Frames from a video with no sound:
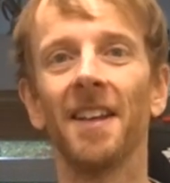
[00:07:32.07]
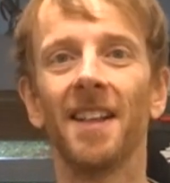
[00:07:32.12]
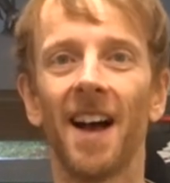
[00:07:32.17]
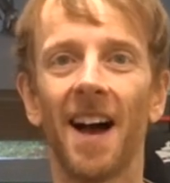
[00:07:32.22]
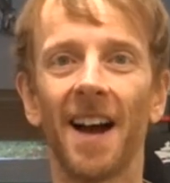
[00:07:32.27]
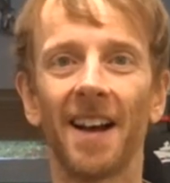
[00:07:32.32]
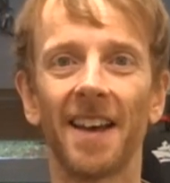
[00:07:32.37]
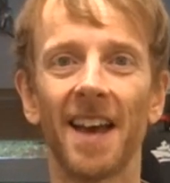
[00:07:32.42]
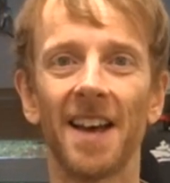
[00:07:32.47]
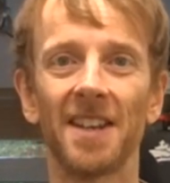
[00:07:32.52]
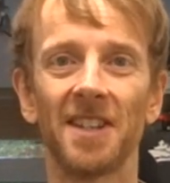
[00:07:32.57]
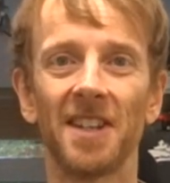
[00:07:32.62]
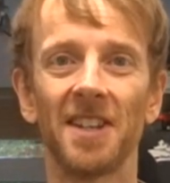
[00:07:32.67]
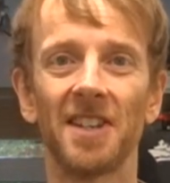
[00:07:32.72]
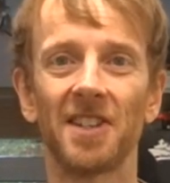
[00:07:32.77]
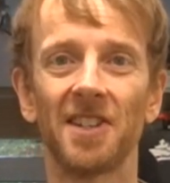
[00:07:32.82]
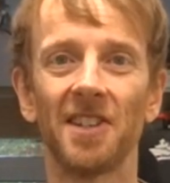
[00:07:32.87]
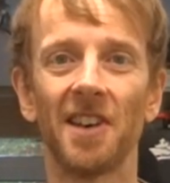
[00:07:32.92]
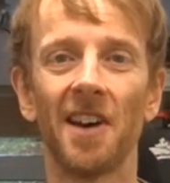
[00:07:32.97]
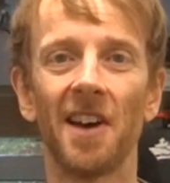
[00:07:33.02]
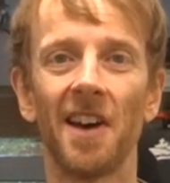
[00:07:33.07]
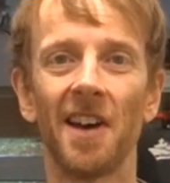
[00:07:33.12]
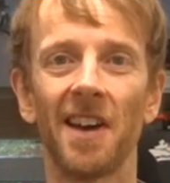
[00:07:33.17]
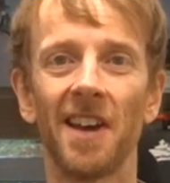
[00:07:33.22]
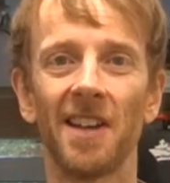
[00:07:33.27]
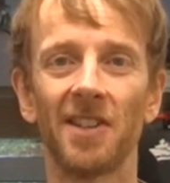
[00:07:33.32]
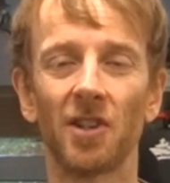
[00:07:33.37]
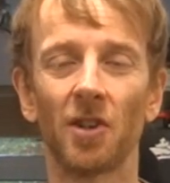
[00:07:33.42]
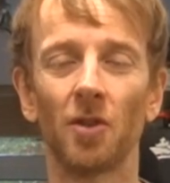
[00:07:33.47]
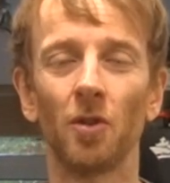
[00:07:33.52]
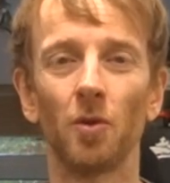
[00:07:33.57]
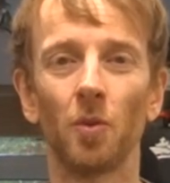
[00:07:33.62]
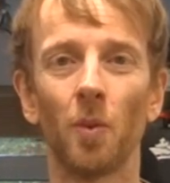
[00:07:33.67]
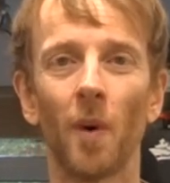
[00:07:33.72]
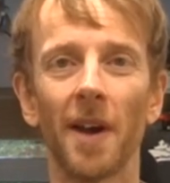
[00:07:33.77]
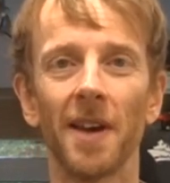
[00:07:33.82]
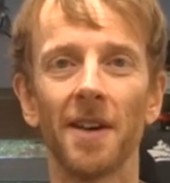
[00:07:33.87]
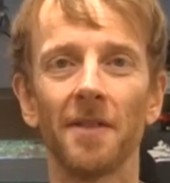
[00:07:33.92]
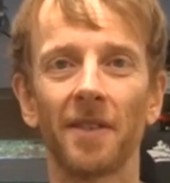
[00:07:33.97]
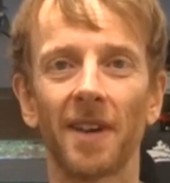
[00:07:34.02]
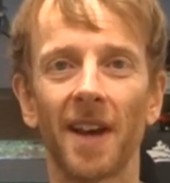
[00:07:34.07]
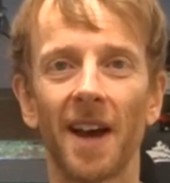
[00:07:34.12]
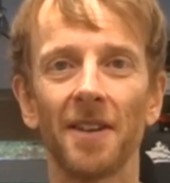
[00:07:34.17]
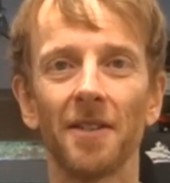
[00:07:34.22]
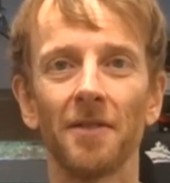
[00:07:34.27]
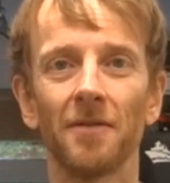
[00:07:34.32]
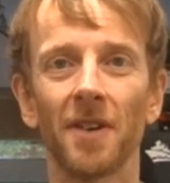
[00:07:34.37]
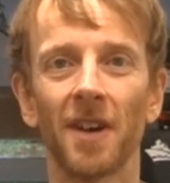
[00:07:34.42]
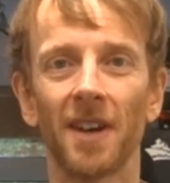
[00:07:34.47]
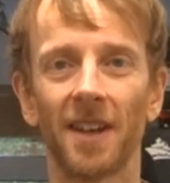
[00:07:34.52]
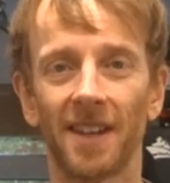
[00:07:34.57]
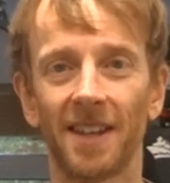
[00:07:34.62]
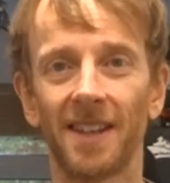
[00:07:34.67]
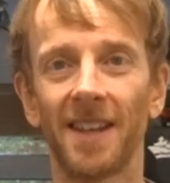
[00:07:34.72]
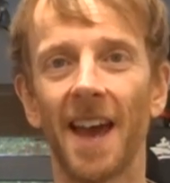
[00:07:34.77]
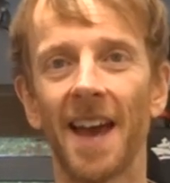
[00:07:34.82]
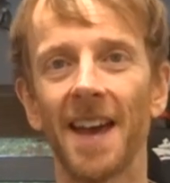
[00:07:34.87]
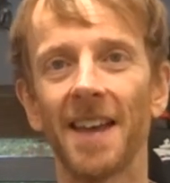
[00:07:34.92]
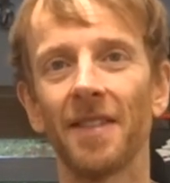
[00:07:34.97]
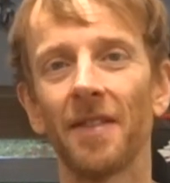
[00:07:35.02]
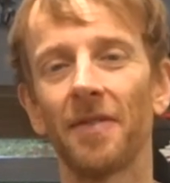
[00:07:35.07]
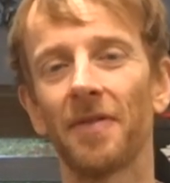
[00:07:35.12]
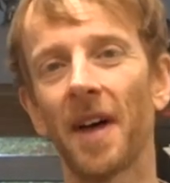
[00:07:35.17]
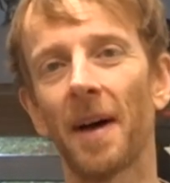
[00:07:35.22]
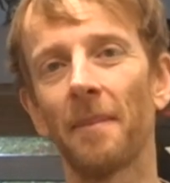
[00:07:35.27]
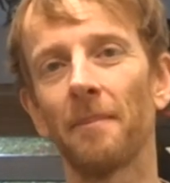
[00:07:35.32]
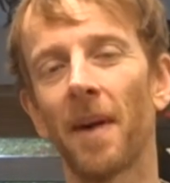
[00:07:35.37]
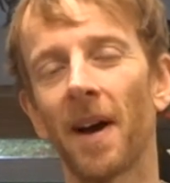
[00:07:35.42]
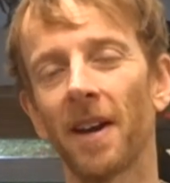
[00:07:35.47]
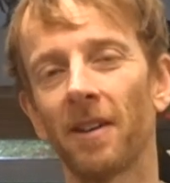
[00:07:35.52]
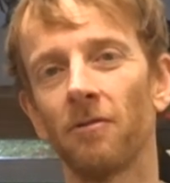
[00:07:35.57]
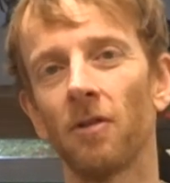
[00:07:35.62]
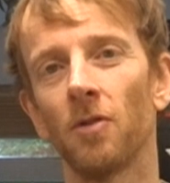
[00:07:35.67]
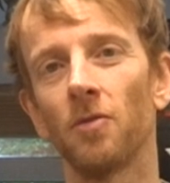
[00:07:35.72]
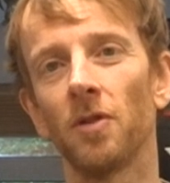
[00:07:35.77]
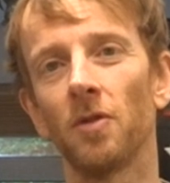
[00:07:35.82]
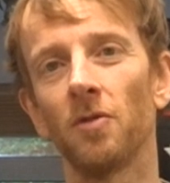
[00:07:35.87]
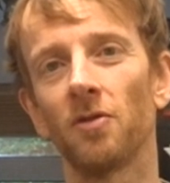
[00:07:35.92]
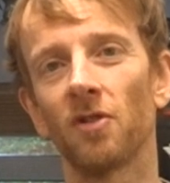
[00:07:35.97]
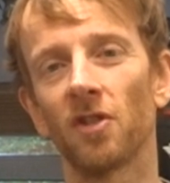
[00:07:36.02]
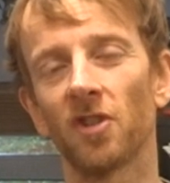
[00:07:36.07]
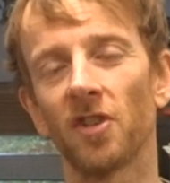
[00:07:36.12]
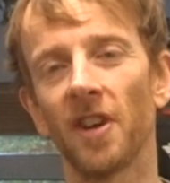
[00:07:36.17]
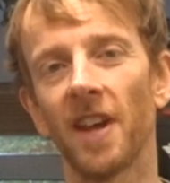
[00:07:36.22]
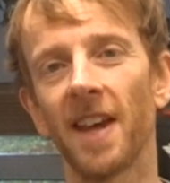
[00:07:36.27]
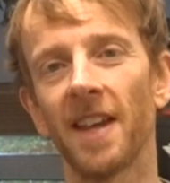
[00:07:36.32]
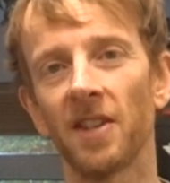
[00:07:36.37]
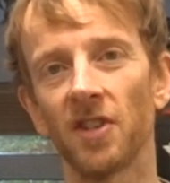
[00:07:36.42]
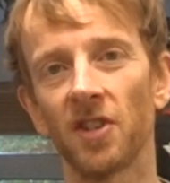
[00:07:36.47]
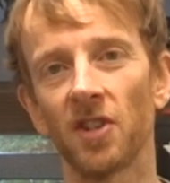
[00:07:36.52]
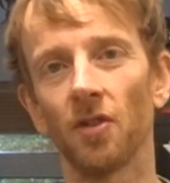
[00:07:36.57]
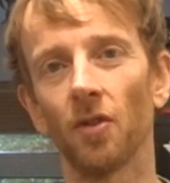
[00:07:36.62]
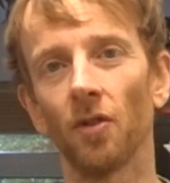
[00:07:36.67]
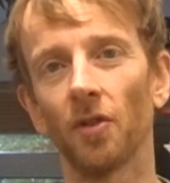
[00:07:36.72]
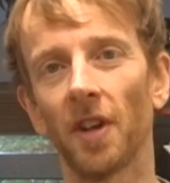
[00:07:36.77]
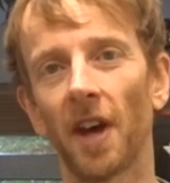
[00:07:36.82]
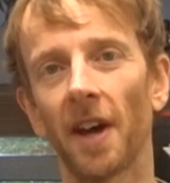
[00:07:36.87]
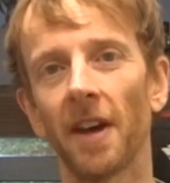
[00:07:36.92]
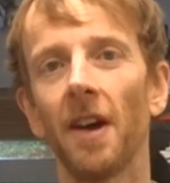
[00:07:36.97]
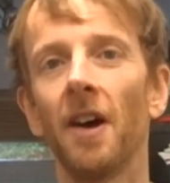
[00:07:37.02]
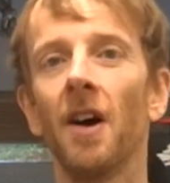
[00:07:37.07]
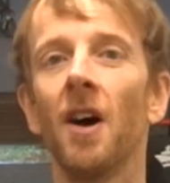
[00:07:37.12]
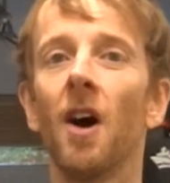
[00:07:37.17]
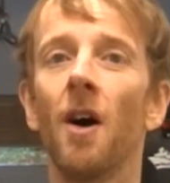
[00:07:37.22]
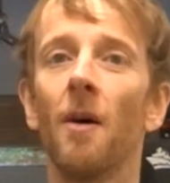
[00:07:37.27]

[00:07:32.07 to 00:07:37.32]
I guess it's a good way of kind of getting that micronutrition into your diet.